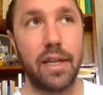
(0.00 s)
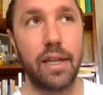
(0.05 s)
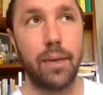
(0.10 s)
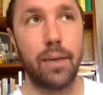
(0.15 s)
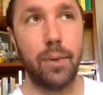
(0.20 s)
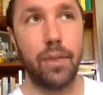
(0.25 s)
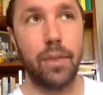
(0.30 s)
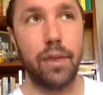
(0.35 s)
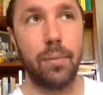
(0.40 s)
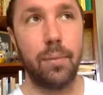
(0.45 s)

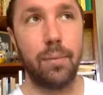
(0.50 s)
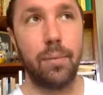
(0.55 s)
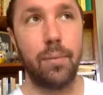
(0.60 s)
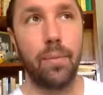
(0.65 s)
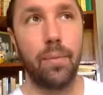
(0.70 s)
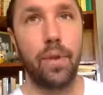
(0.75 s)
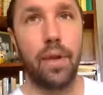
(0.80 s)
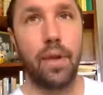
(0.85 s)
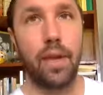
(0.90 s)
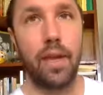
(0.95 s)
with them
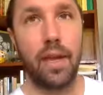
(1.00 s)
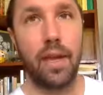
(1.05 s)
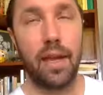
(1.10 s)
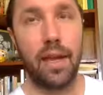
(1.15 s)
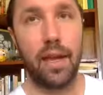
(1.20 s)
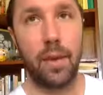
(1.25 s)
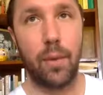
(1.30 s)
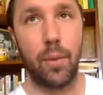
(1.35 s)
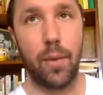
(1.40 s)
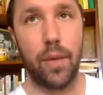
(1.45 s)

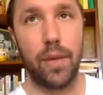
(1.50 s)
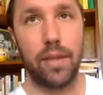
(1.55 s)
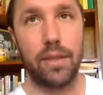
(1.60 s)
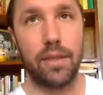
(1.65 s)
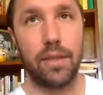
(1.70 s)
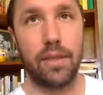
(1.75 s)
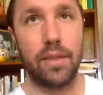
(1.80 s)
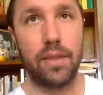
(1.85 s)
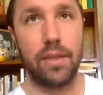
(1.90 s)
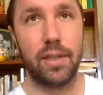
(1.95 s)
and ways
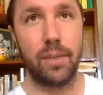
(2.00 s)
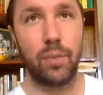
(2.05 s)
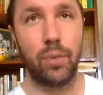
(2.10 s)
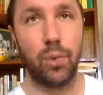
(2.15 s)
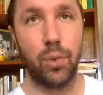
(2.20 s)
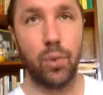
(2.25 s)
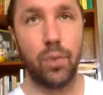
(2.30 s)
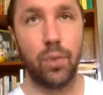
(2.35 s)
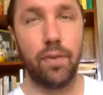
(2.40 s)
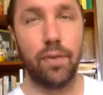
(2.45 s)
to
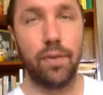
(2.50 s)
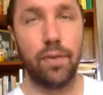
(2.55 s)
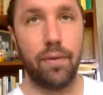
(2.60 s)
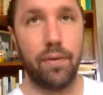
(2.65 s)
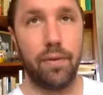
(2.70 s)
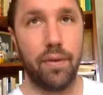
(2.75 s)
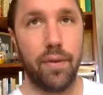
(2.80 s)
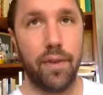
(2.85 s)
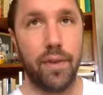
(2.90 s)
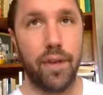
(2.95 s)
improve
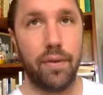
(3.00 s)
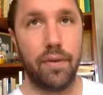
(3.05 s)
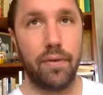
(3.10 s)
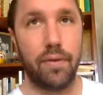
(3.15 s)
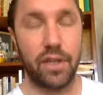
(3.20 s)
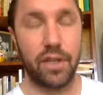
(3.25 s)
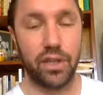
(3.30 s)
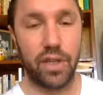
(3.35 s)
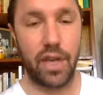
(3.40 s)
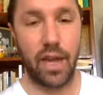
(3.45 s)
their
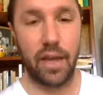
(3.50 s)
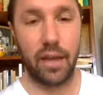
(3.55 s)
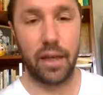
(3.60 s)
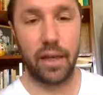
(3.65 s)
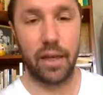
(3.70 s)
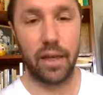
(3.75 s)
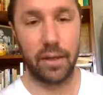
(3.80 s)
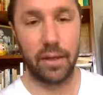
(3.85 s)
functionality.